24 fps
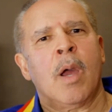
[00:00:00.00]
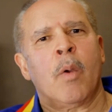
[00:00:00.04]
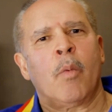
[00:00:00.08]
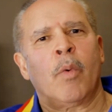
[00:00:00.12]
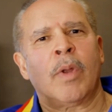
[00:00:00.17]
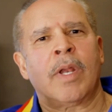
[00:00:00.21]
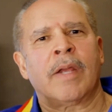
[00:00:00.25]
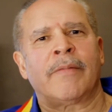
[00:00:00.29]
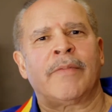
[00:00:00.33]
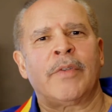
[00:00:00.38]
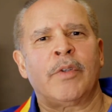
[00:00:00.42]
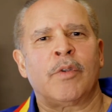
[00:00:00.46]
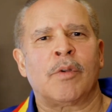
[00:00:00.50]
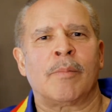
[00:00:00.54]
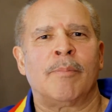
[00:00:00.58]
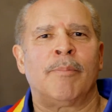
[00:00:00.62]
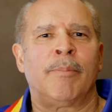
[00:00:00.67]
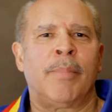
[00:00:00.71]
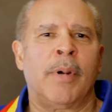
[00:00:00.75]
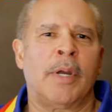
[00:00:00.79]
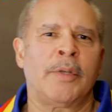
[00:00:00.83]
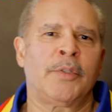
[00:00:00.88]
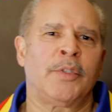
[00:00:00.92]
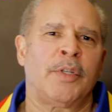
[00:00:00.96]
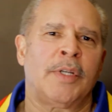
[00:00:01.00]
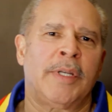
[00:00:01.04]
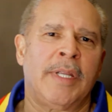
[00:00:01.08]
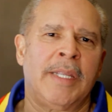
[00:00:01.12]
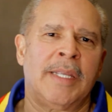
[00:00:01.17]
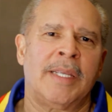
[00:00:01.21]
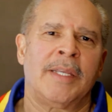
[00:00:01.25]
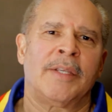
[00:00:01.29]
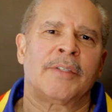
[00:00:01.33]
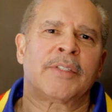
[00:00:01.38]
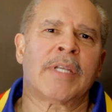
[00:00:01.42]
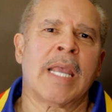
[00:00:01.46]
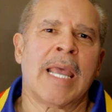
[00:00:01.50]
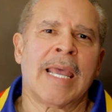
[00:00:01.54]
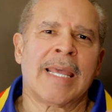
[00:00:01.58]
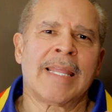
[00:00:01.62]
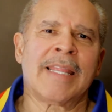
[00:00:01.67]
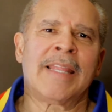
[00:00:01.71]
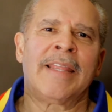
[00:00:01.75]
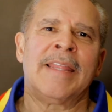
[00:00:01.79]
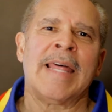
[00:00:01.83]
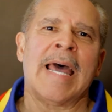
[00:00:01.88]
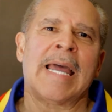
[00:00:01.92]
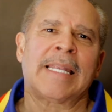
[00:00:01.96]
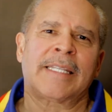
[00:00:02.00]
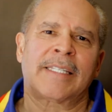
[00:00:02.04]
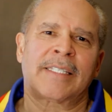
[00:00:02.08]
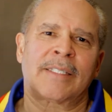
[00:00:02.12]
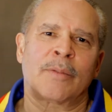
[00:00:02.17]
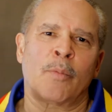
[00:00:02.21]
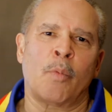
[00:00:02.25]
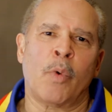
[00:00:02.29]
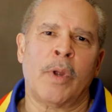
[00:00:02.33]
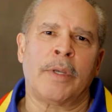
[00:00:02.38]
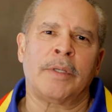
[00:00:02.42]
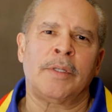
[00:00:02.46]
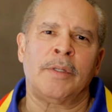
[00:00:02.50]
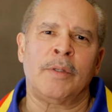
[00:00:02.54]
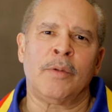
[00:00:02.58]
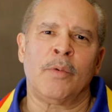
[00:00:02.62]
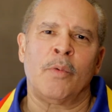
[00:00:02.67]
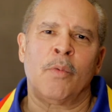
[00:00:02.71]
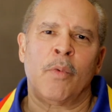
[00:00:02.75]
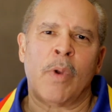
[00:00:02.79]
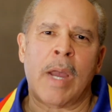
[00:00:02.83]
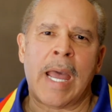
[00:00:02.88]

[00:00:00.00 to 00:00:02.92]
whatever your budget is, that's what you